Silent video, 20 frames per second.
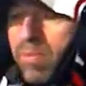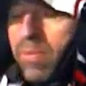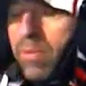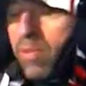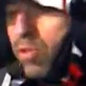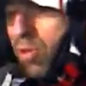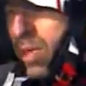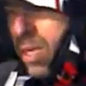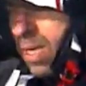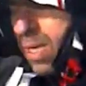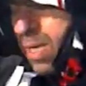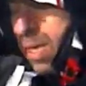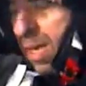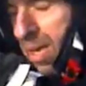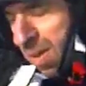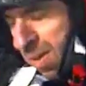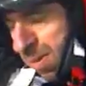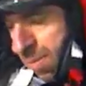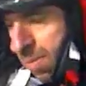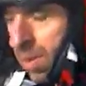Hmm, tricky.
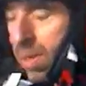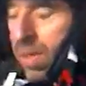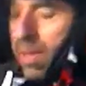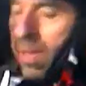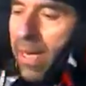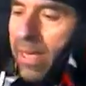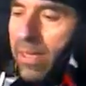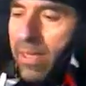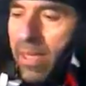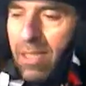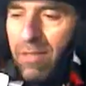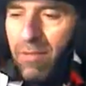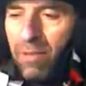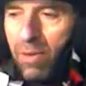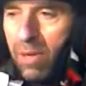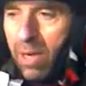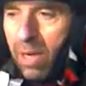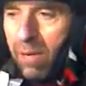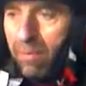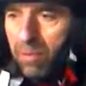That does
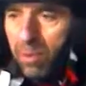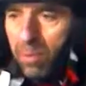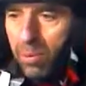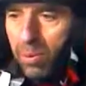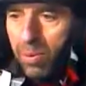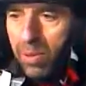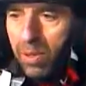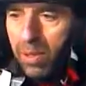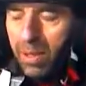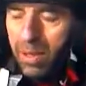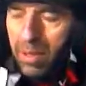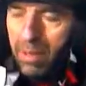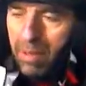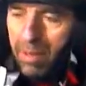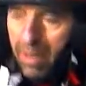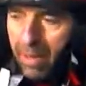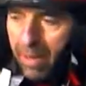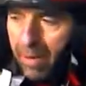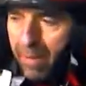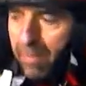feel comfortable.
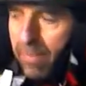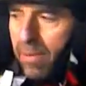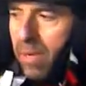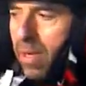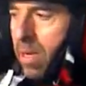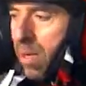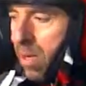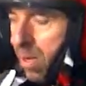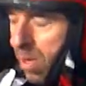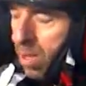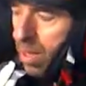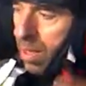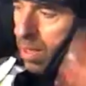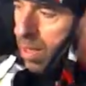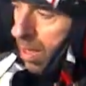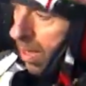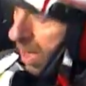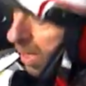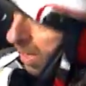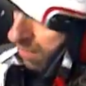Mm.
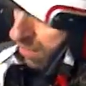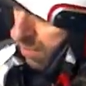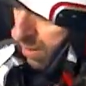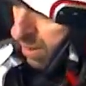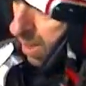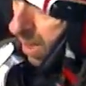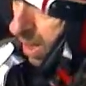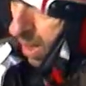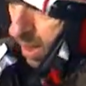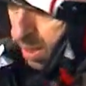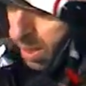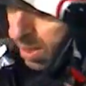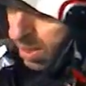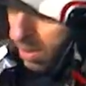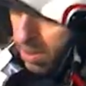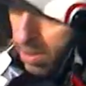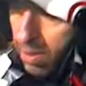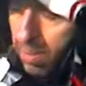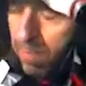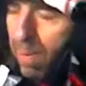Have to say,
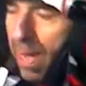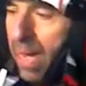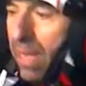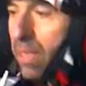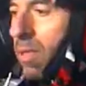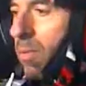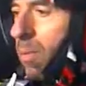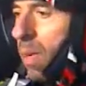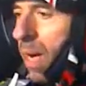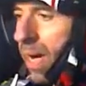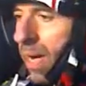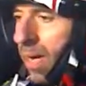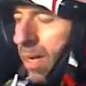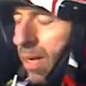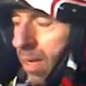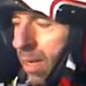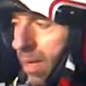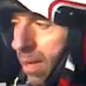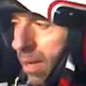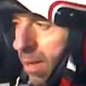back to back,
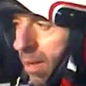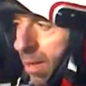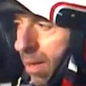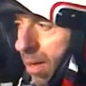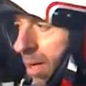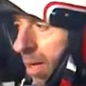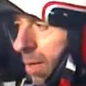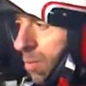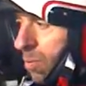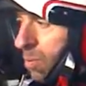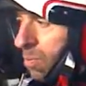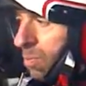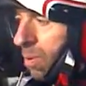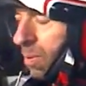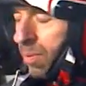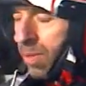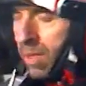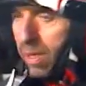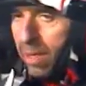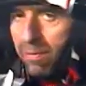I would
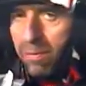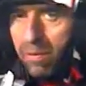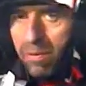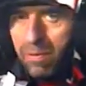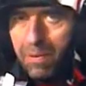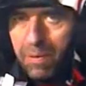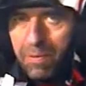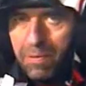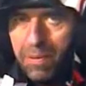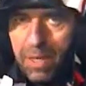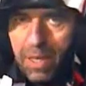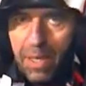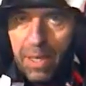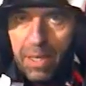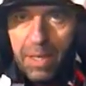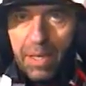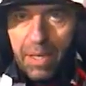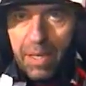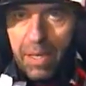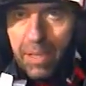probably go for the 58.
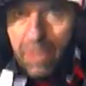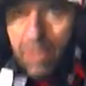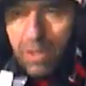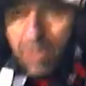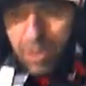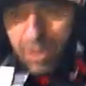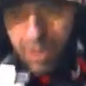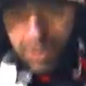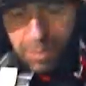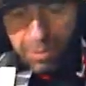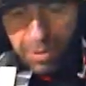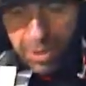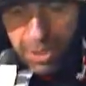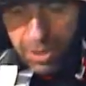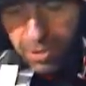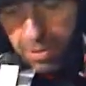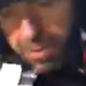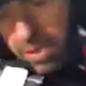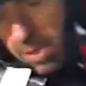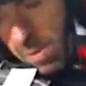There's no
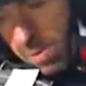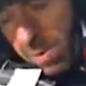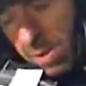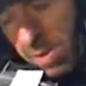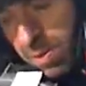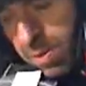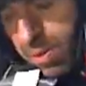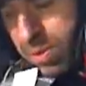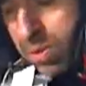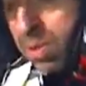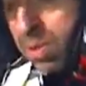pressure anywhere on